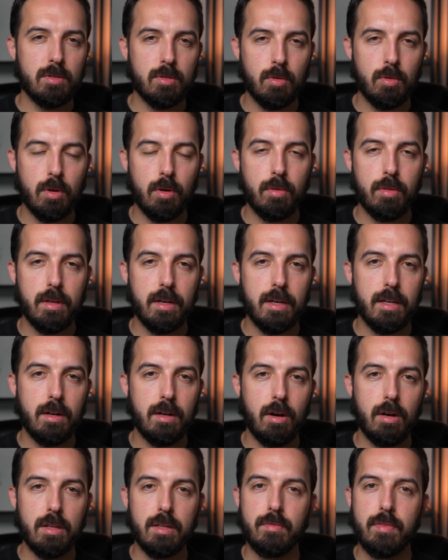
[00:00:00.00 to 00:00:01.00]
growth in
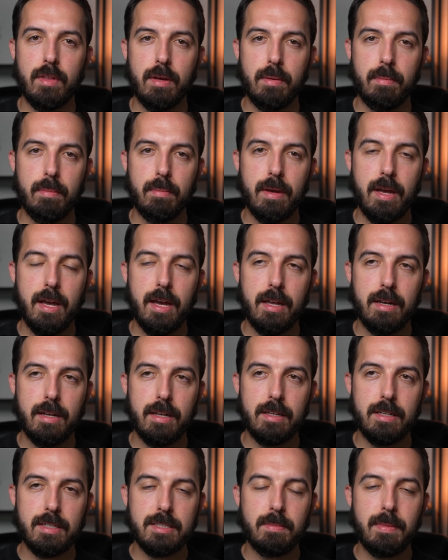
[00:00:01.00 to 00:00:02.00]
all of them. And it
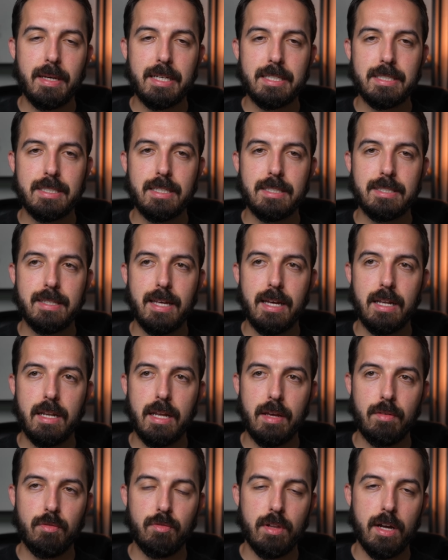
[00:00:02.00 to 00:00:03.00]
doesn't make sense that
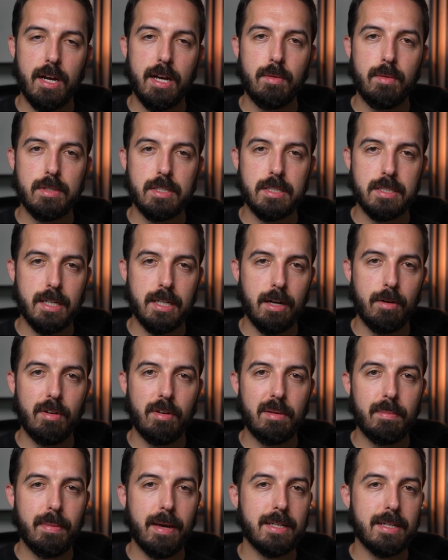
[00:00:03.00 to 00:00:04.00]
a fly which is
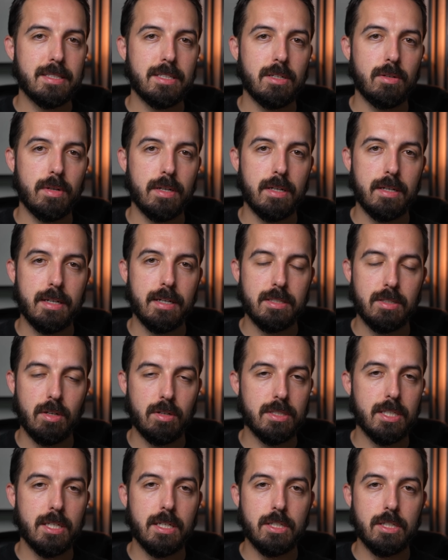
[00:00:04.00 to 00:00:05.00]
carrying bacteria, as all
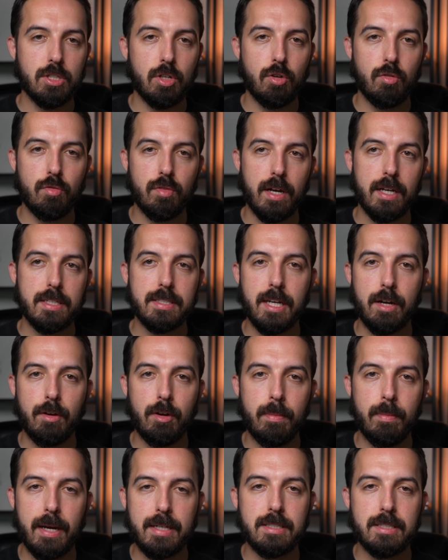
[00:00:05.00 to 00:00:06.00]
studies show flies carry
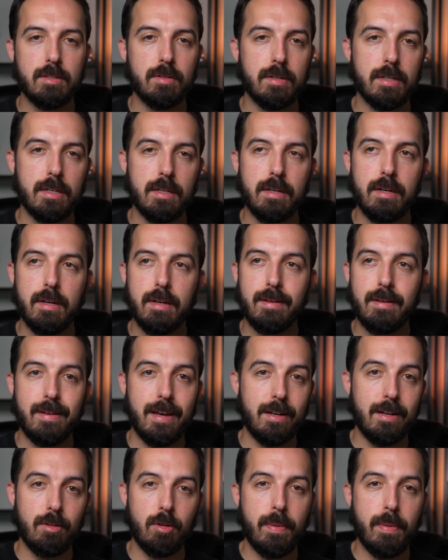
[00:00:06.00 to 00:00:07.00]
bacteria
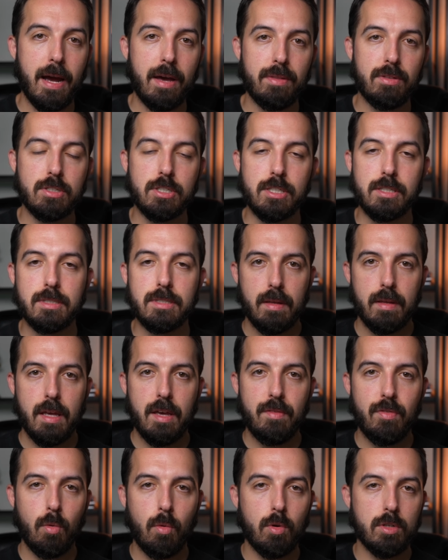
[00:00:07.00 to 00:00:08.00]
and other pathogens,
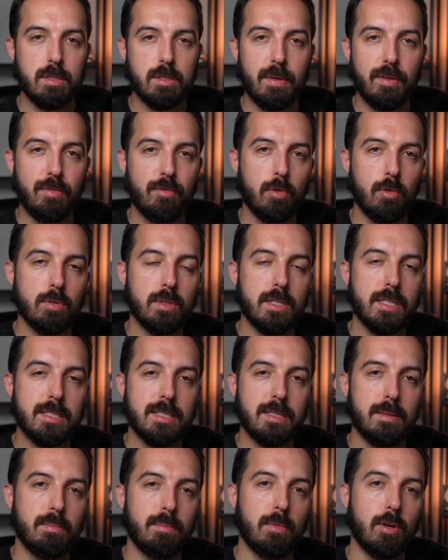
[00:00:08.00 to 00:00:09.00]
if it were to be fully
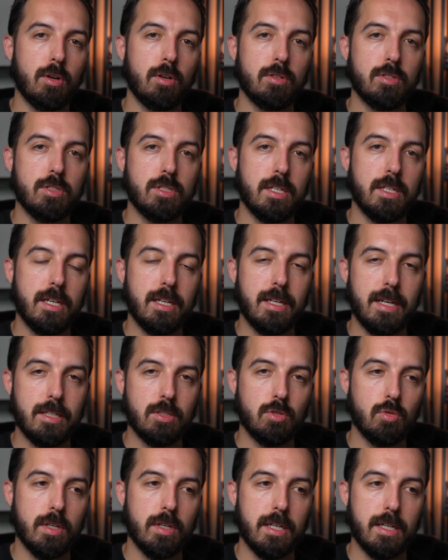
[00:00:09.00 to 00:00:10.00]
submerged in a
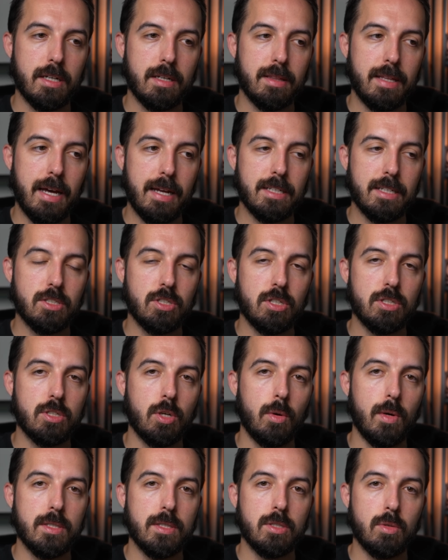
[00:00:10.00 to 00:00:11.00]
drink, that is just
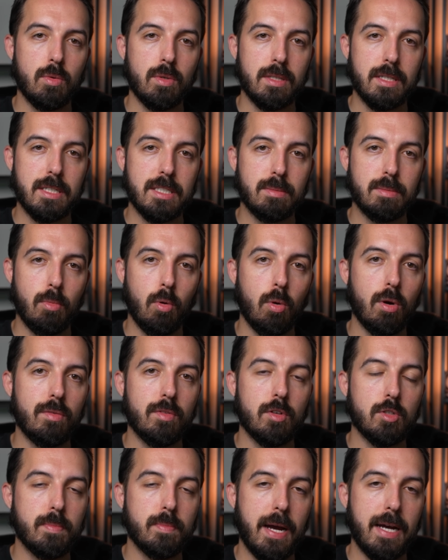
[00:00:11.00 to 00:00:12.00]
going to release more of
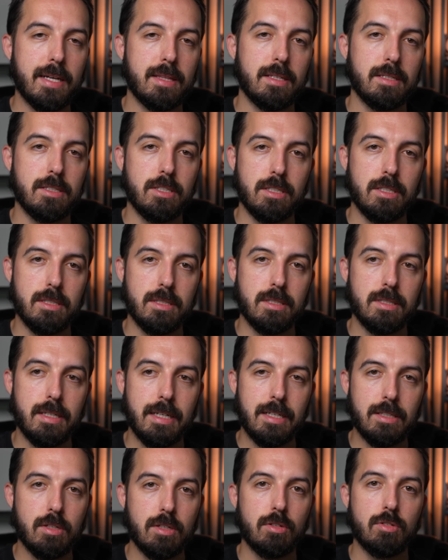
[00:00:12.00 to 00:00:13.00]
those pathogens
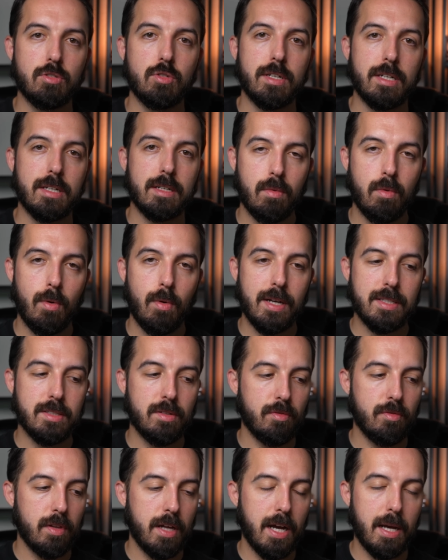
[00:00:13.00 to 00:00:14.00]
into your drink. Whereas a
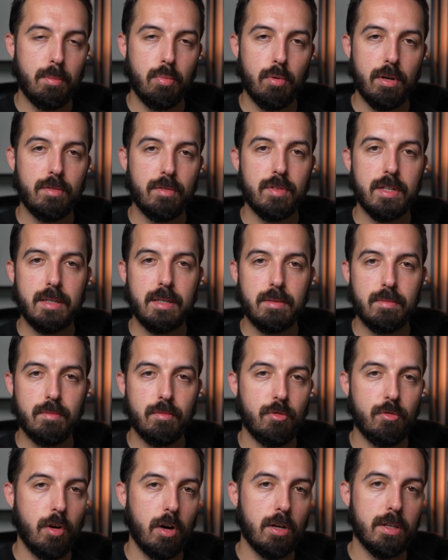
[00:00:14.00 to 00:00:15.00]
fly briefly
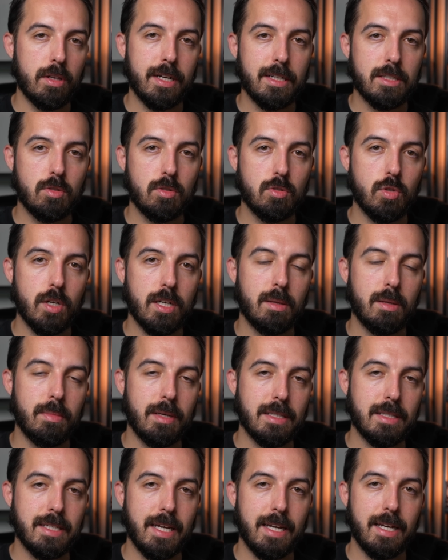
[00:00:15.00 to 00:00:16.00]
falling into a drink and
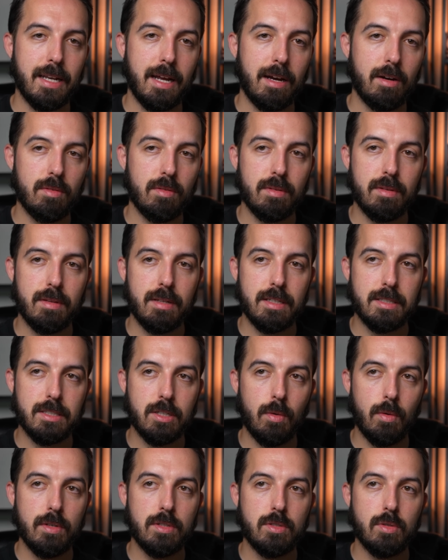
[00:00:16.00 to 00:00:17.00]
being taken out, it's
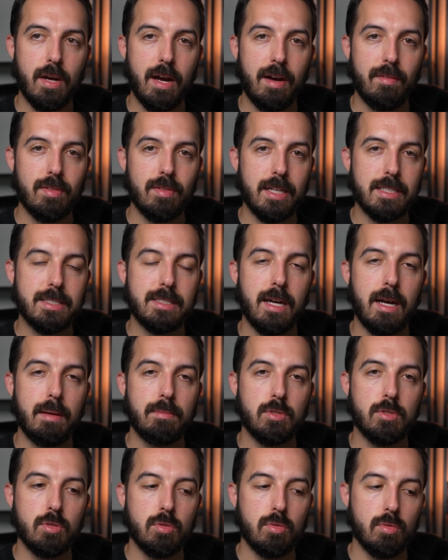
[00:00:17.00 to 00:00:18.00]
going to have less time
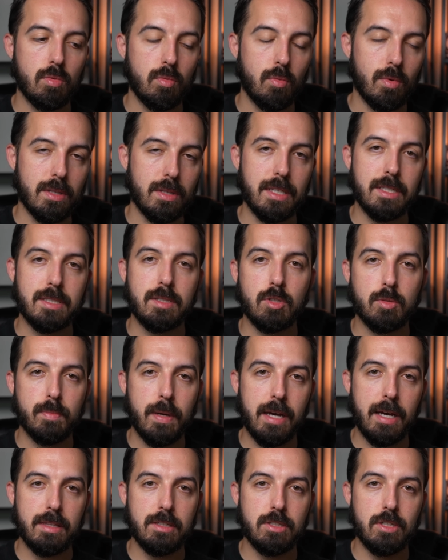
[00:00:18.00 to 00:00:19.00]
to release those
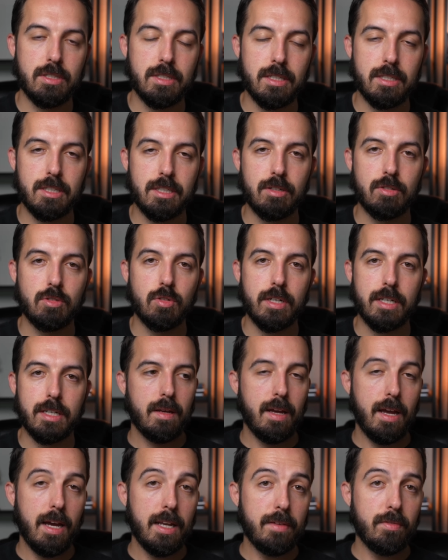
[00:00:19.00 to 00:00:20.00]
pathogens into your drink.
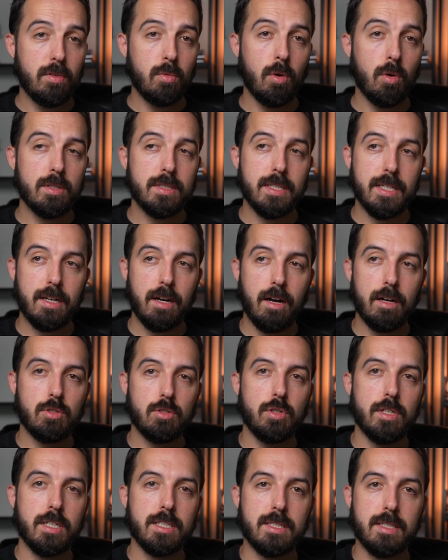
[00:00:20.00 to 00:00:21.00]
And even worse, it
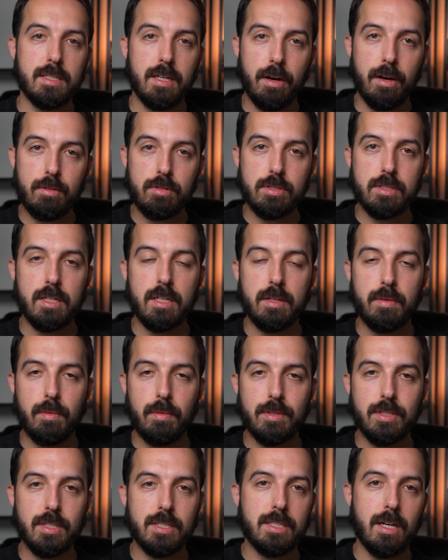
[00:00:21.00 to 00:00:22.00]
contradicts the other study we were
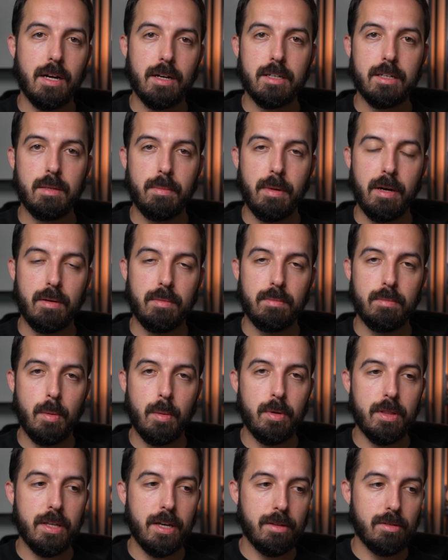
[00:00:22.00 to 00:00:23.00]
just talking about.
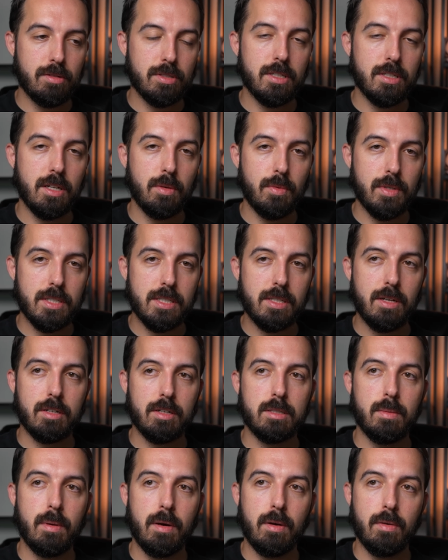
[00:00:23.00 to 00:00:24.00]
Remember the other study we just talked
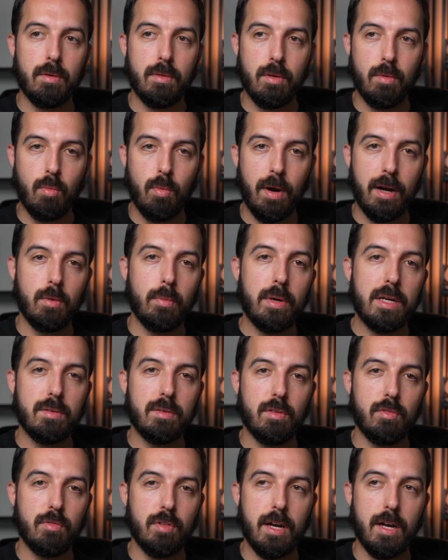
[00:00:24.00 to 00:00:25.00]
about, the right wing of
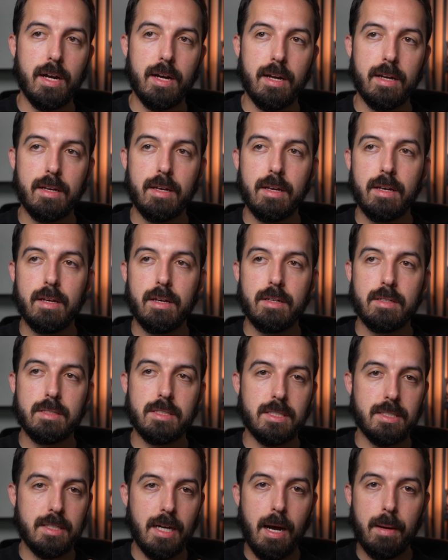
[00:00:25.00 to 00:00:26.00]
the fly
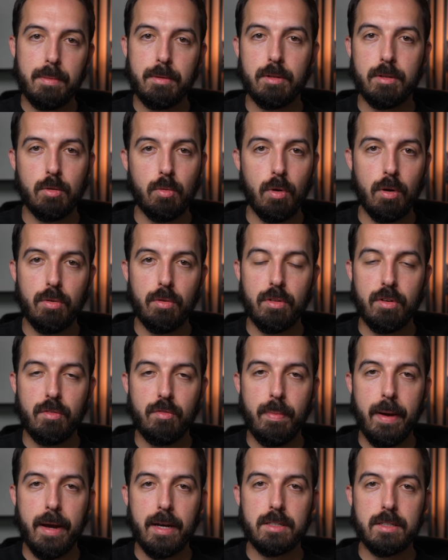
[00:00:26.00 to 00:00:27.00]
stopped the growth of
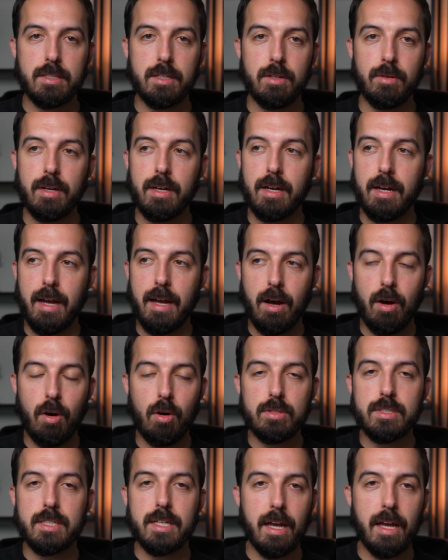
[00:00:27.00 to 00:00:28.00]
bacteria
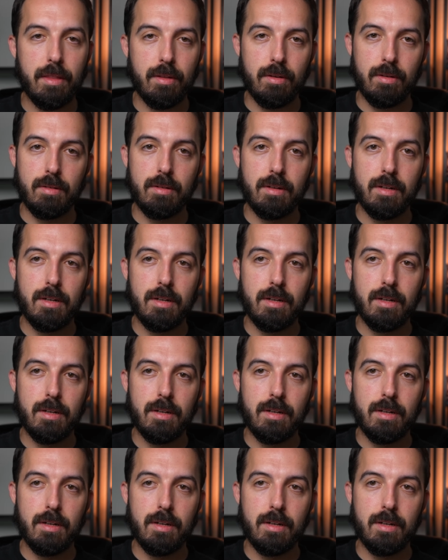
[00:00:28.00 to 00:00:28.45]
altogether.